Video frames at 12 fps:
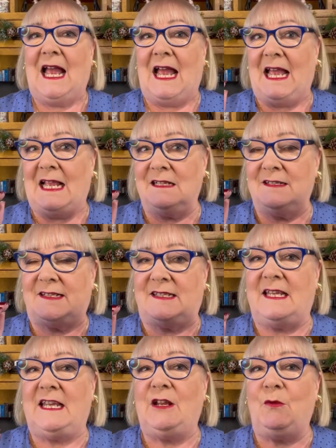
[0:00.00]
and
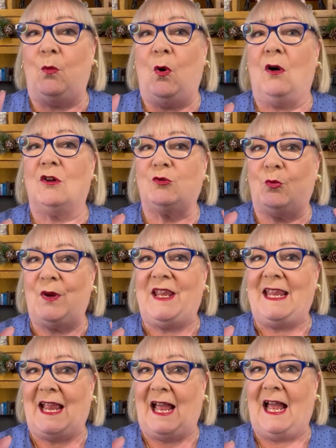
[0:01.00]
see what
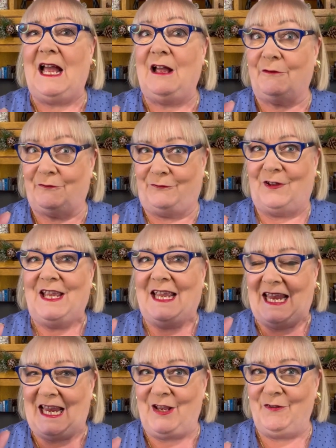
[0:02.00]
we have
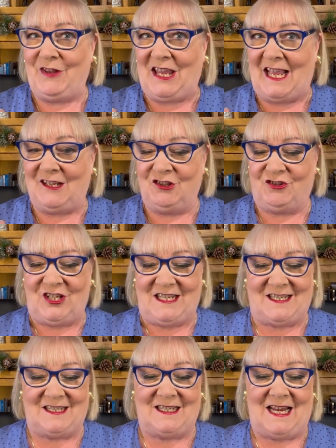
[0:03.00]
in the energy
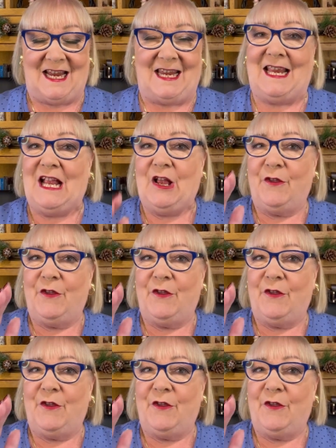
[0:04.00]
today.